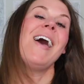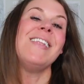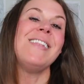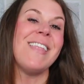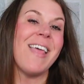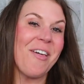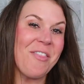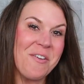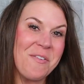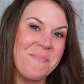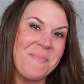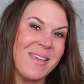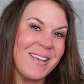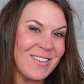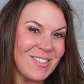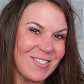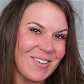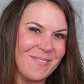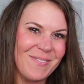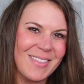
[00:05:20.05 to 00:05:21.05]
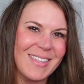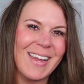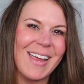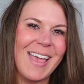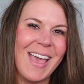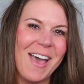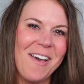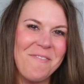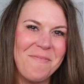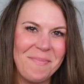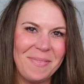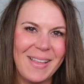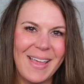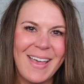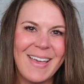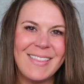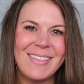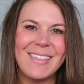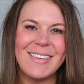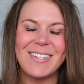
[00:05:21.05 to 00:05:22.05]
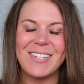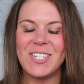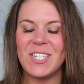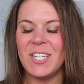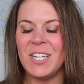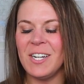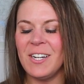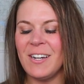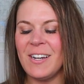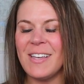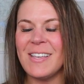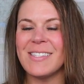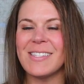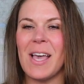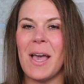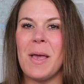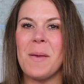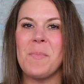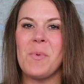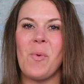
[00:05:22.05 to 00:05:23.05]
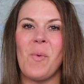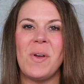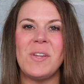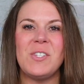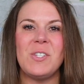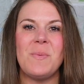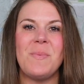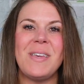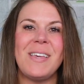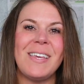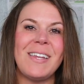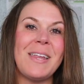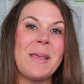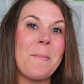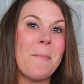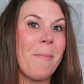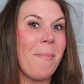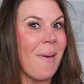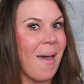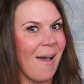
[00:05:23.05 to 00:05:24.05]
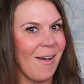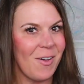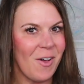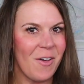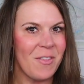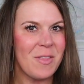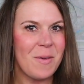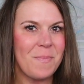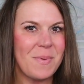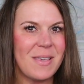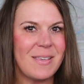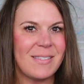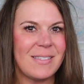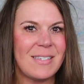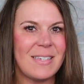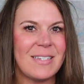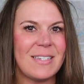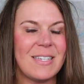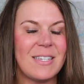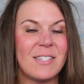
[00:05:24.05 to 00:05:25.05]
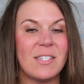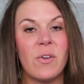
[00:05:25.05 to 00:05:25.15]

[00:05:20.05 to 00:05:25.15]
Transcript: Another big trip that I have planned this year is I'm going to be getting back on the PCT.